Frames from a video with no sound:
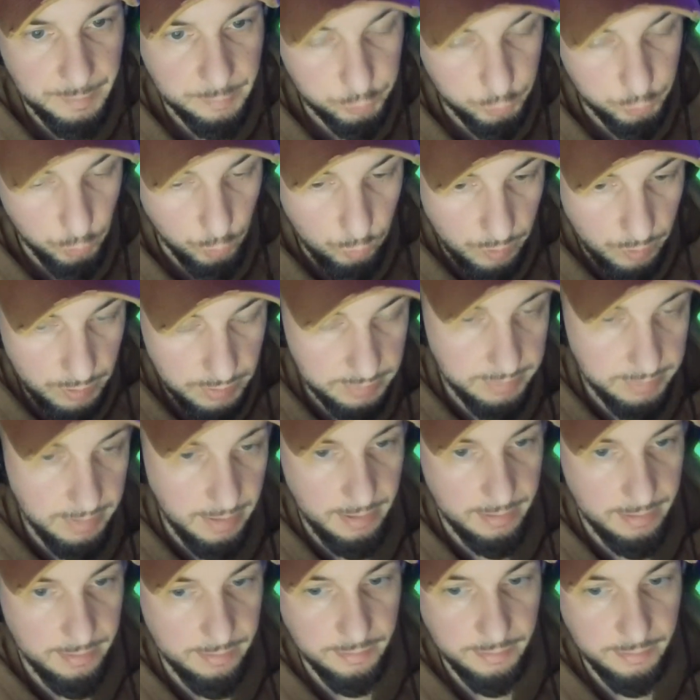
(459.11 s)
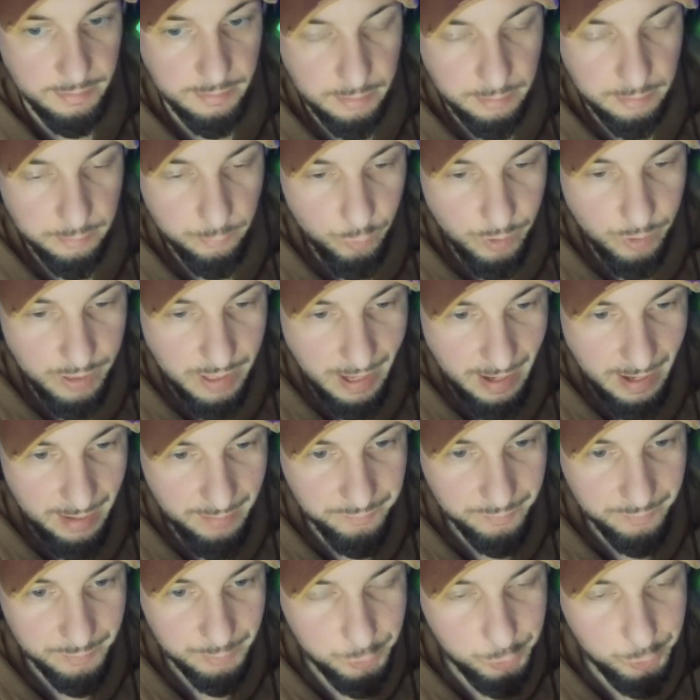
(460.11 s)
So again, we
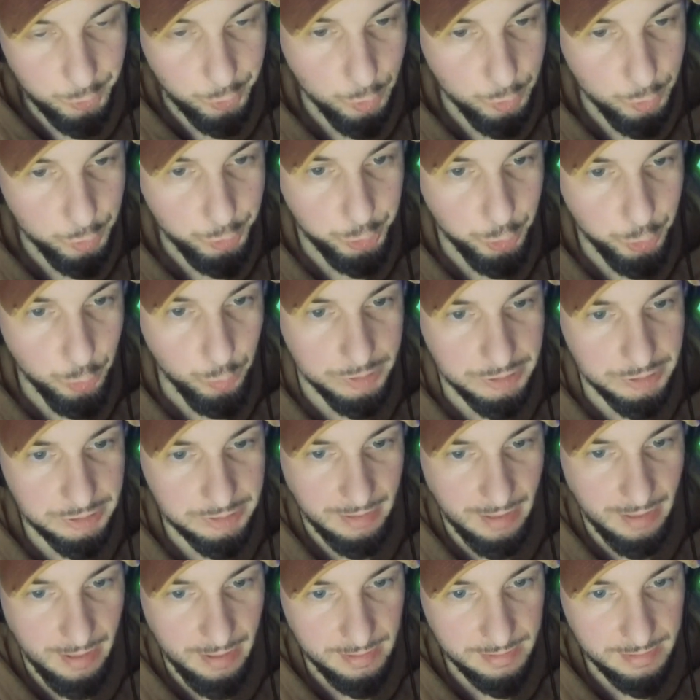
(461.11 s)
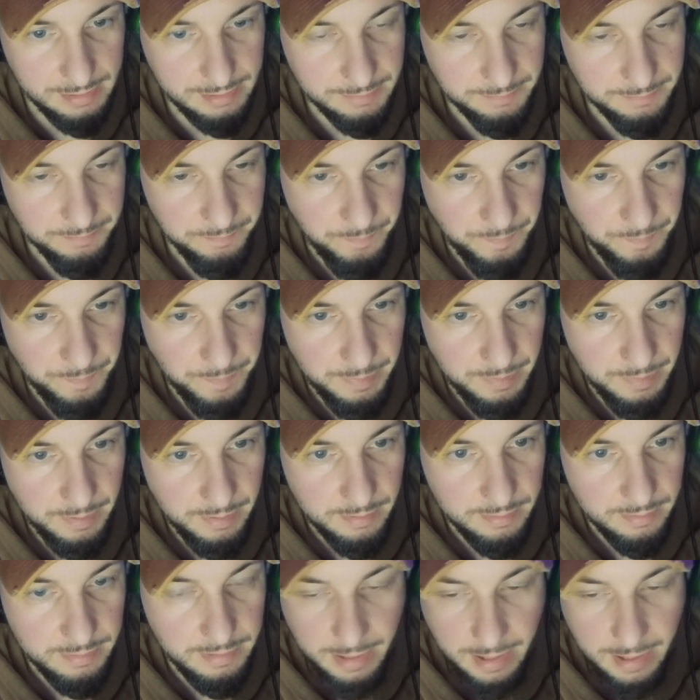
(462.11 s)
have two Jewish guys
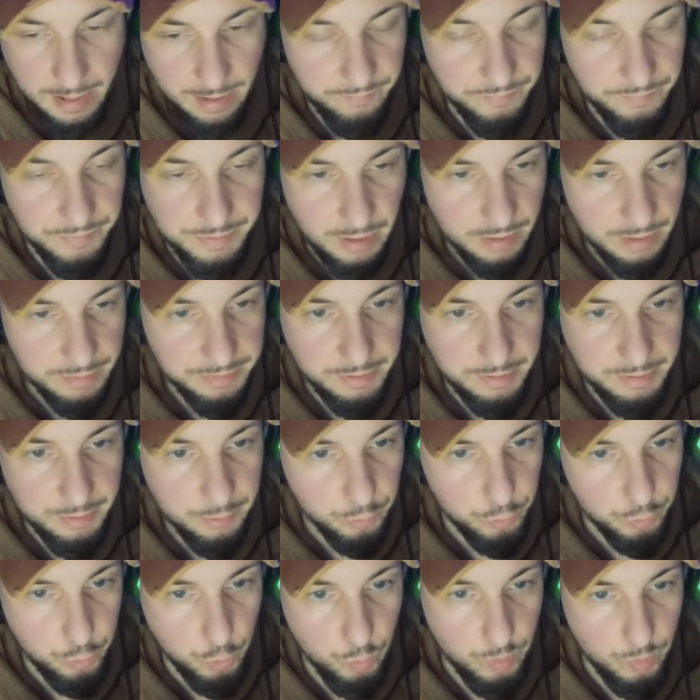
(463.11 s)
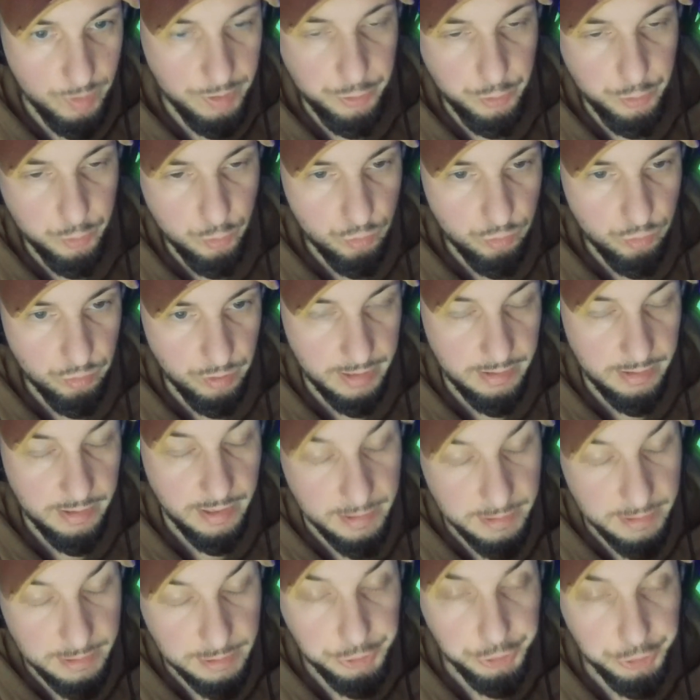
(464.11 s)
that have nothing to do with Ukraine,
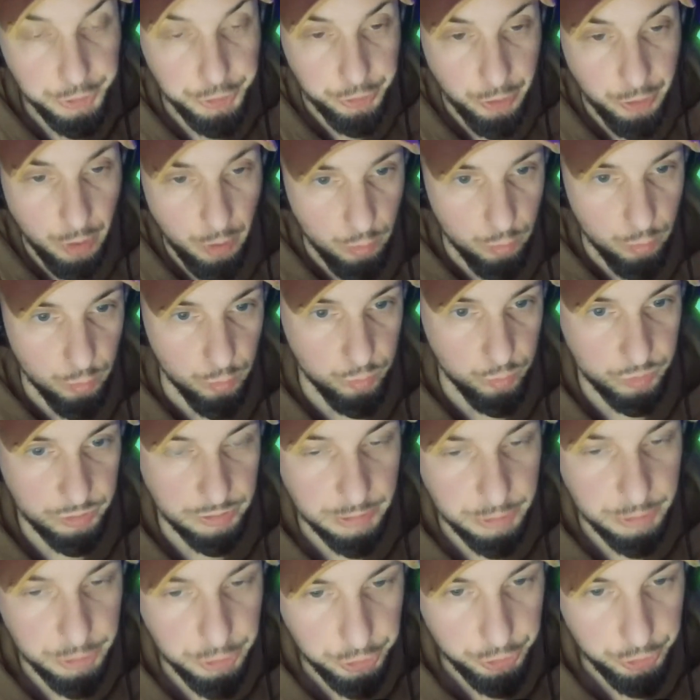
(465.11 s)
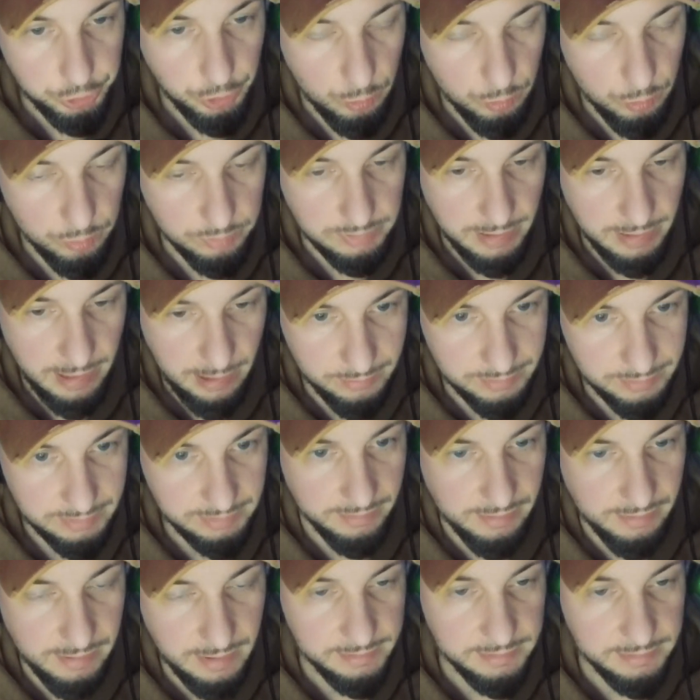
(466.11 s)
and it shows how
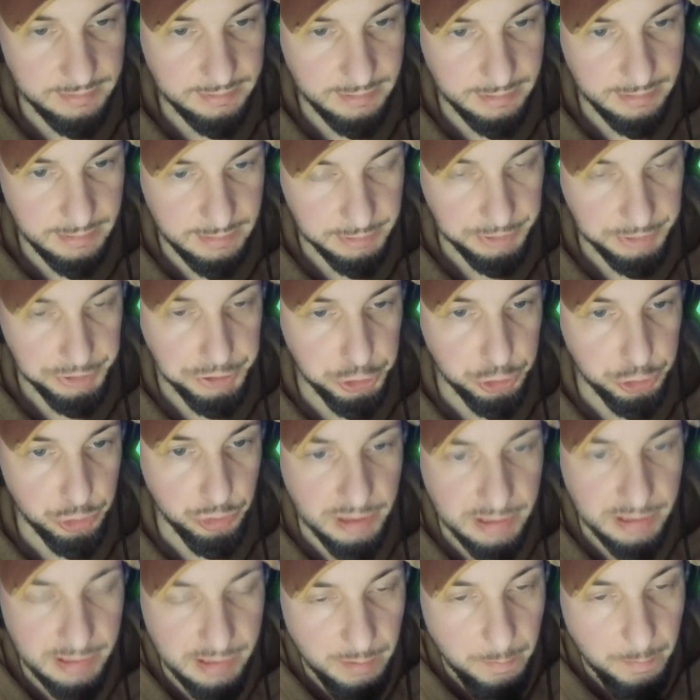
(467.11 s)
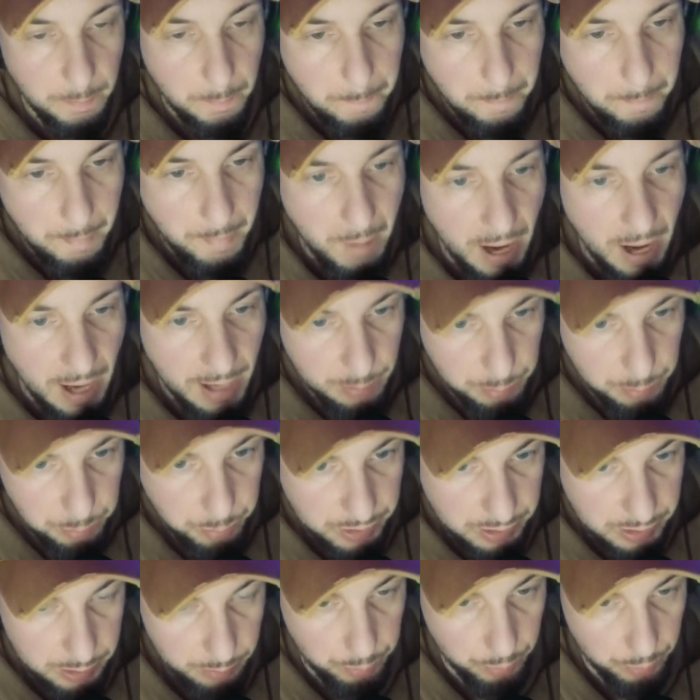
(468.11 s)
Zelensky is treating my
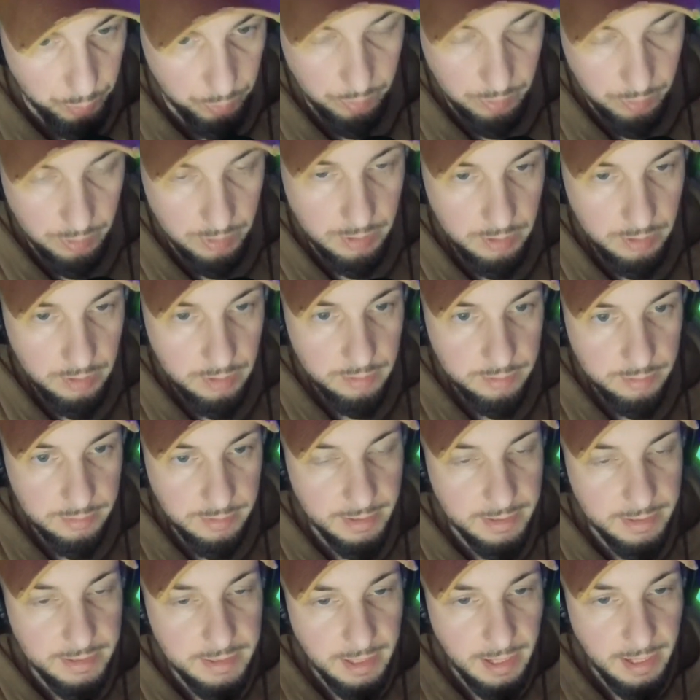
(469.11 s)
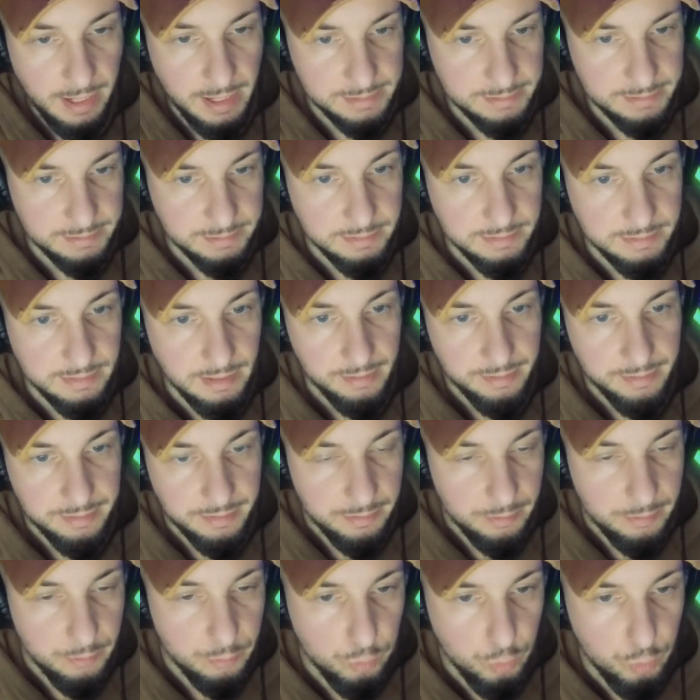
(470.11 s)
people, that he has
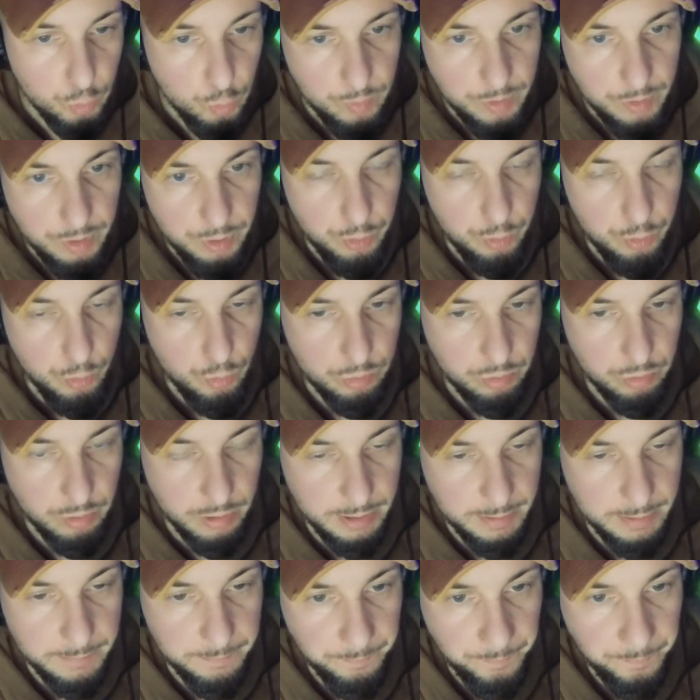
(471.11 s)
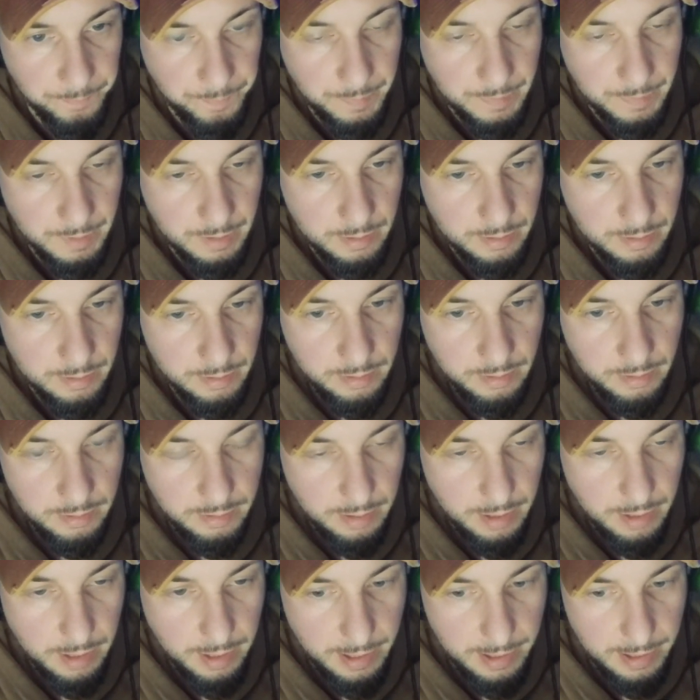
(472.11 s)
nothing to do with Ukraine,
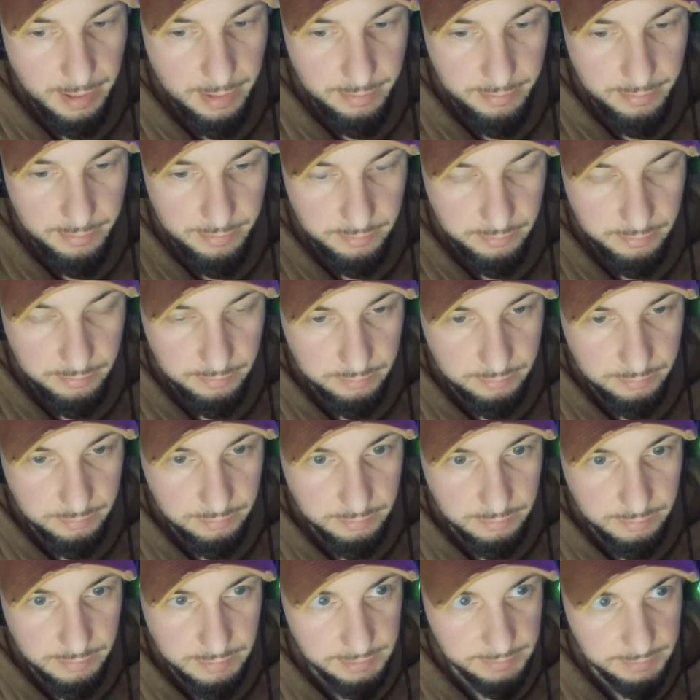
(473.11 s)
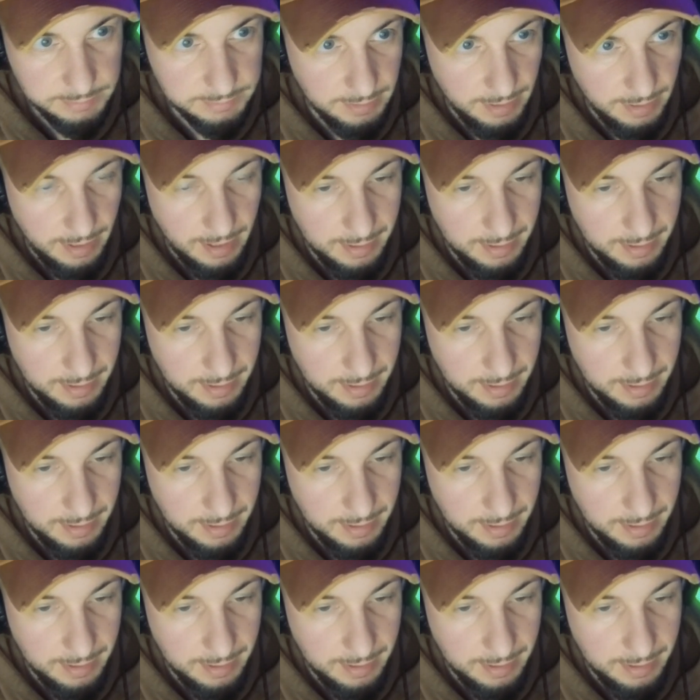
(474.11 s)
and he's